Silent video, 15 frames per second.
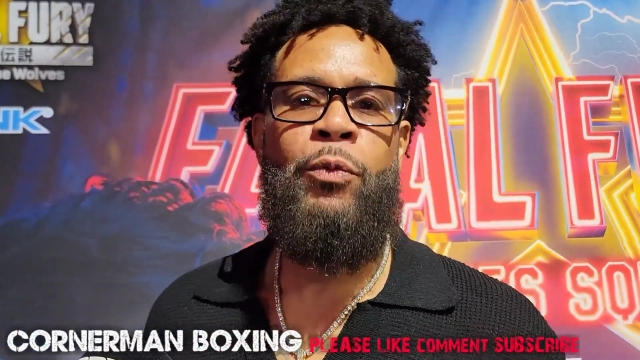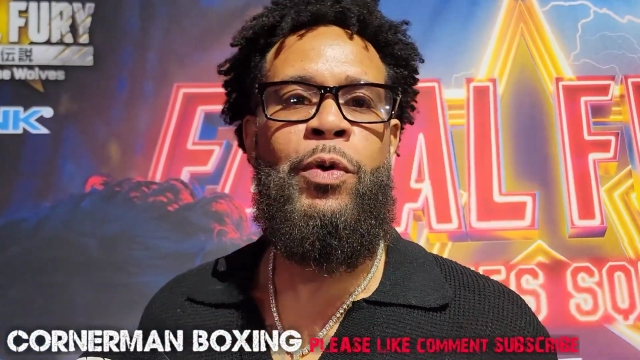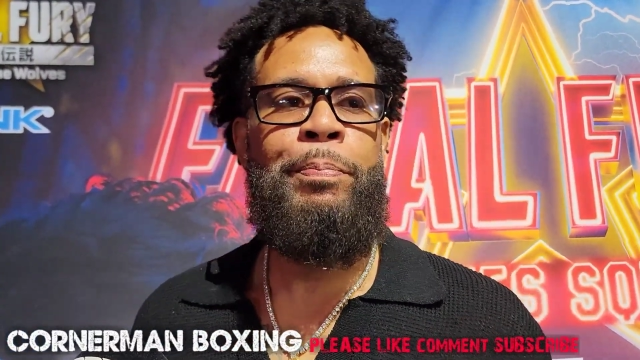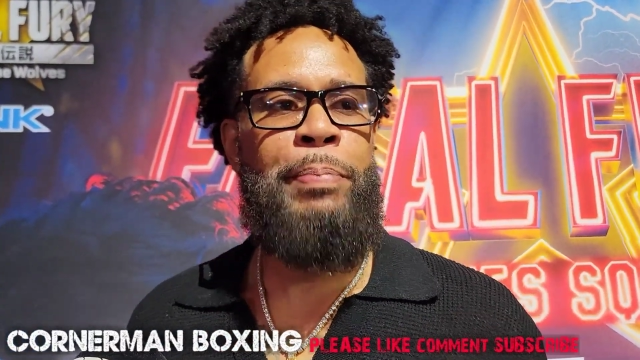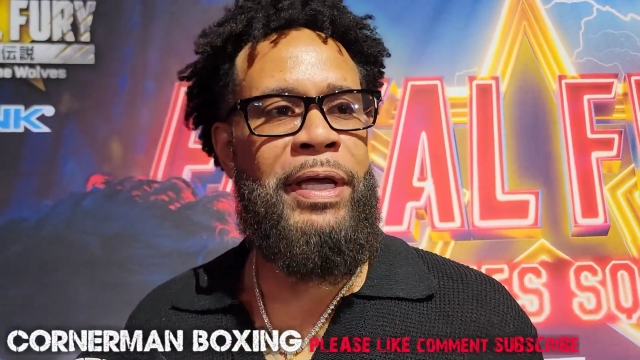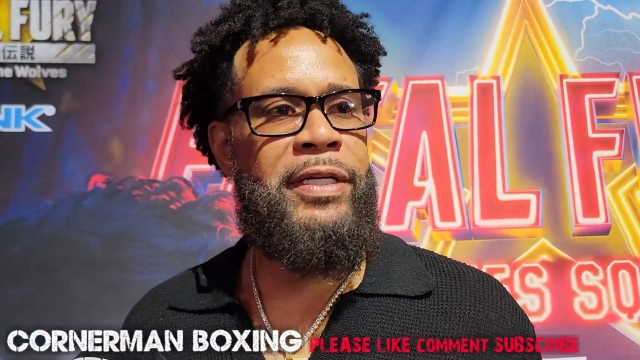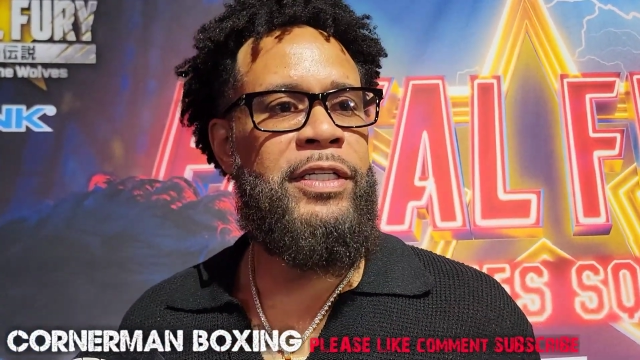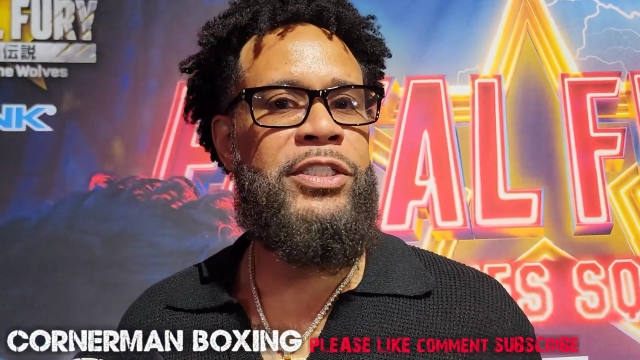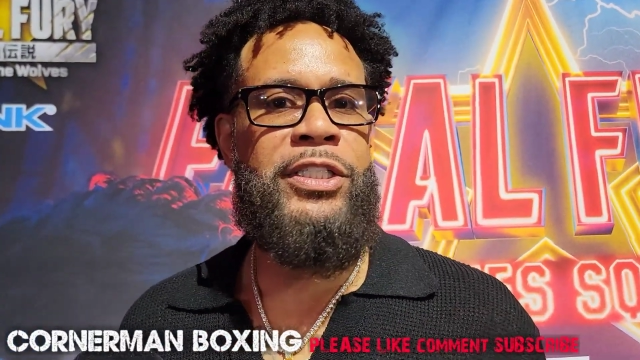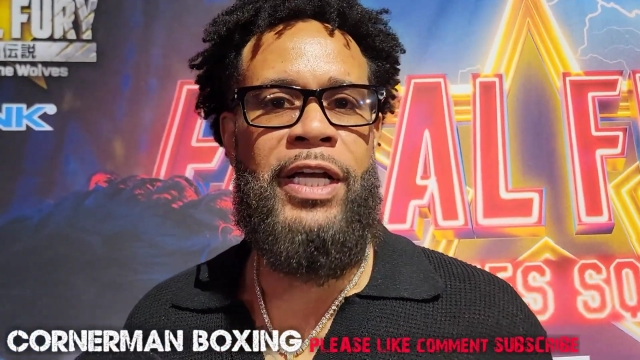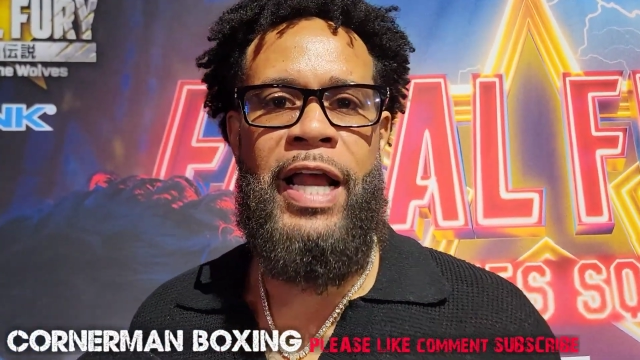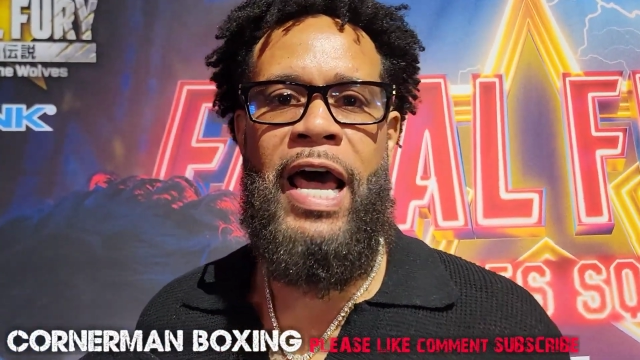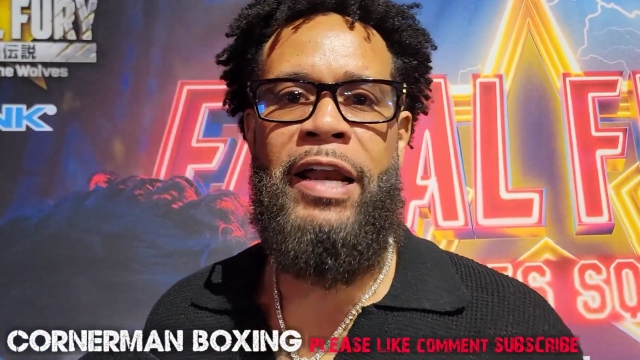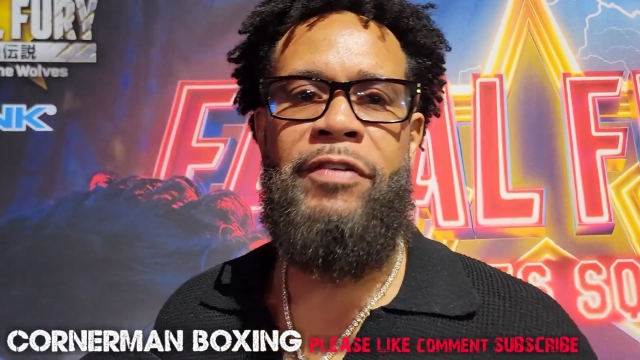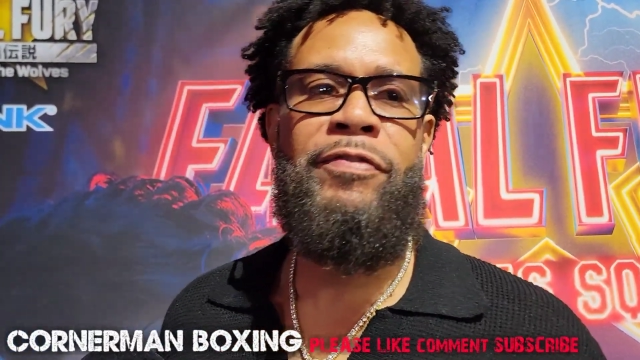We're beating the shit
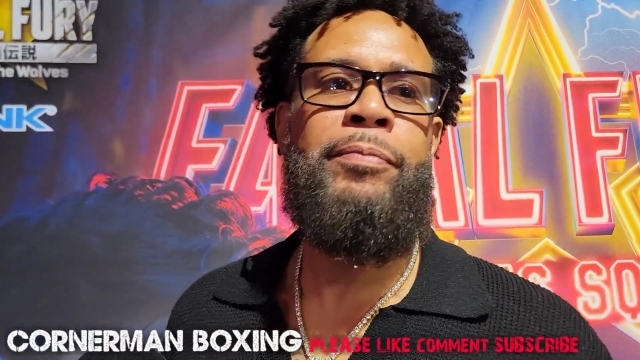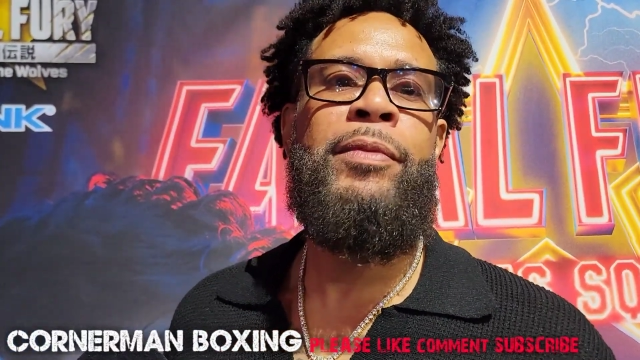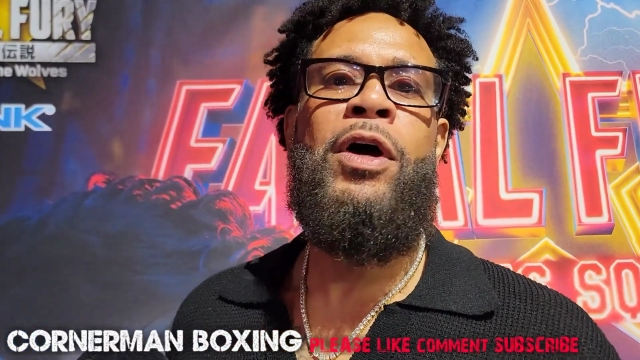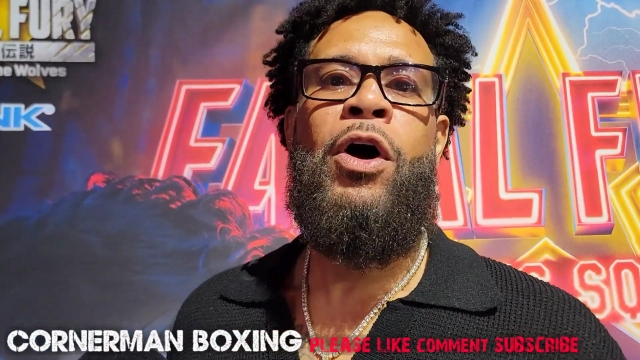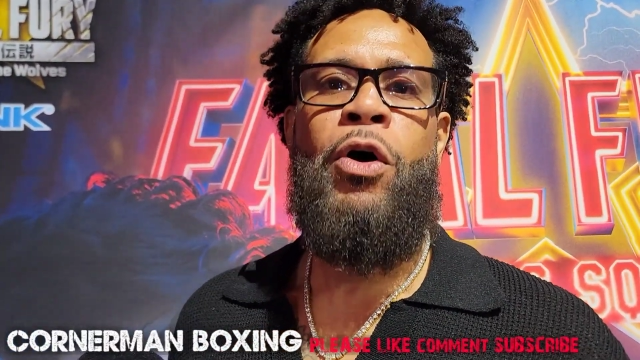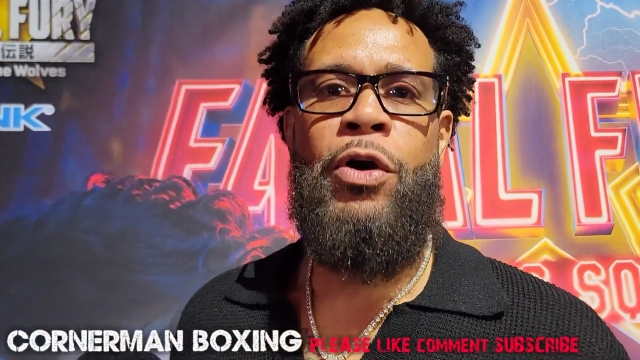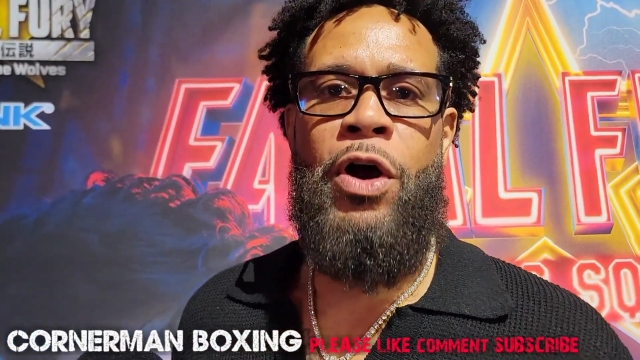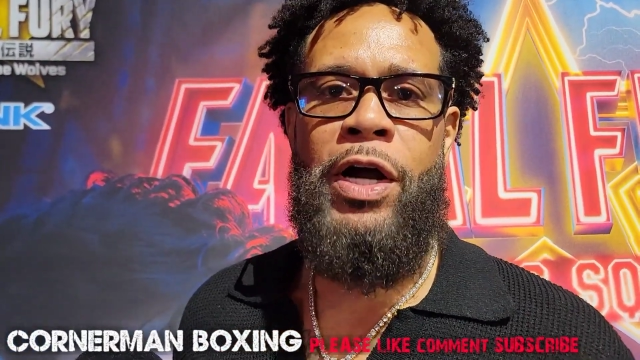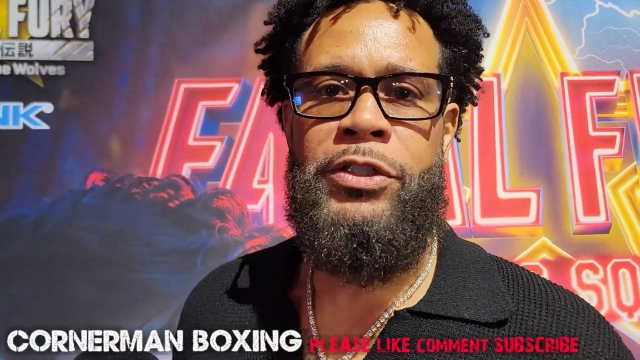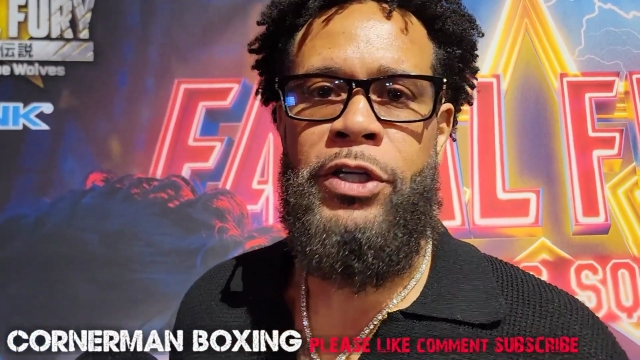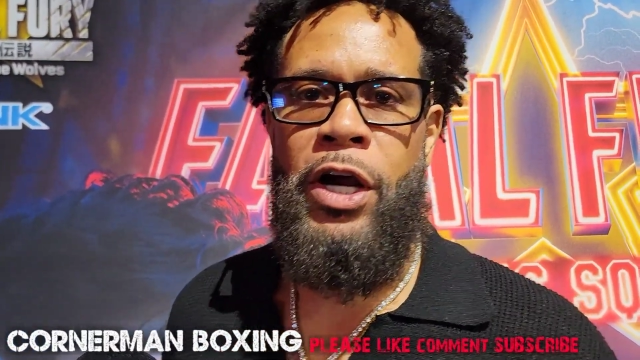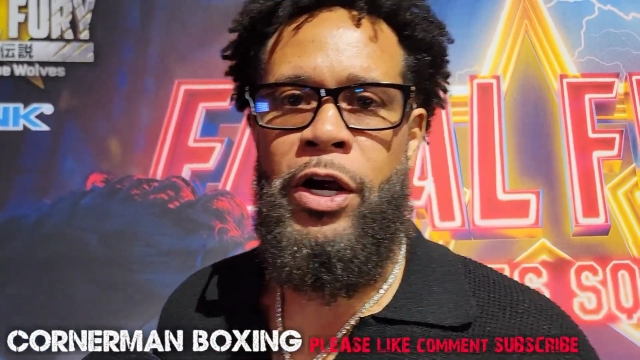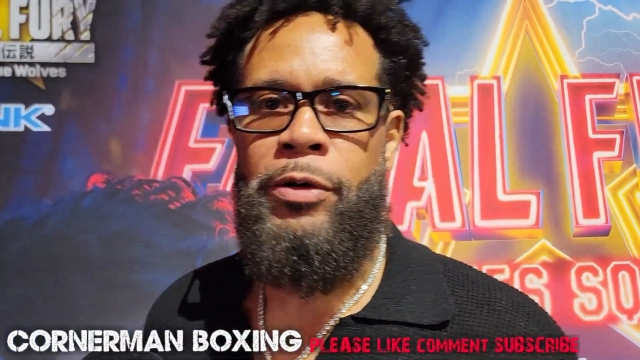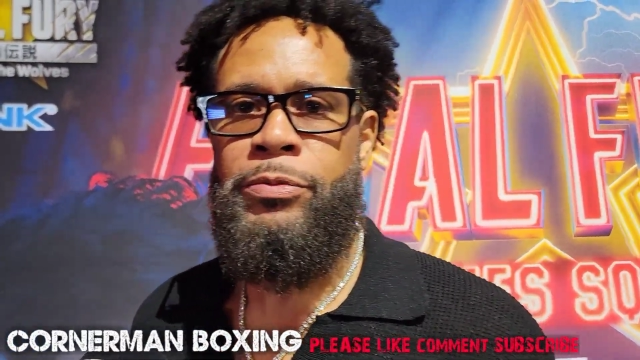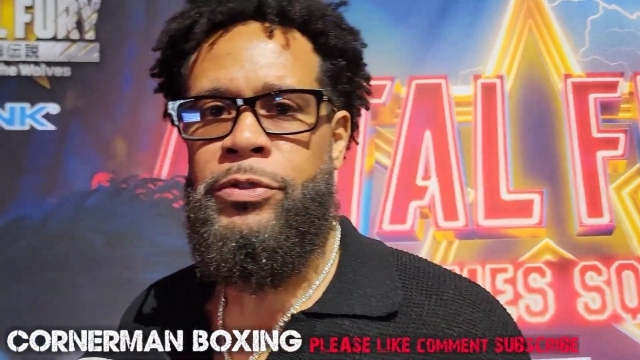out of them on our
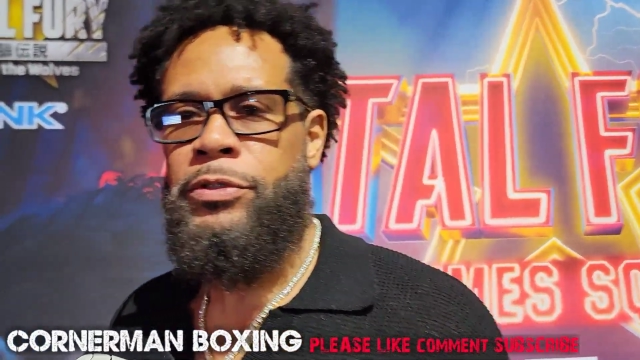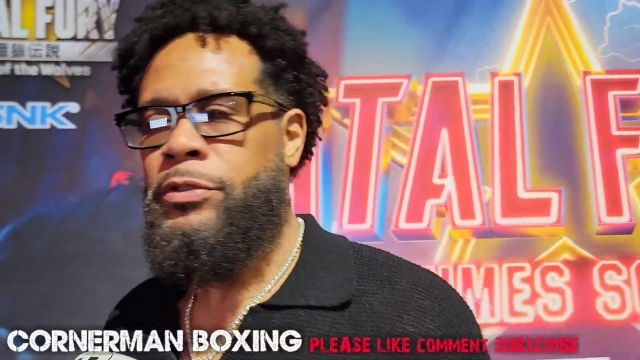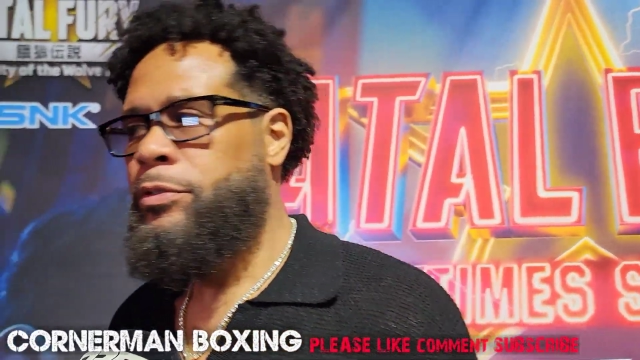terms.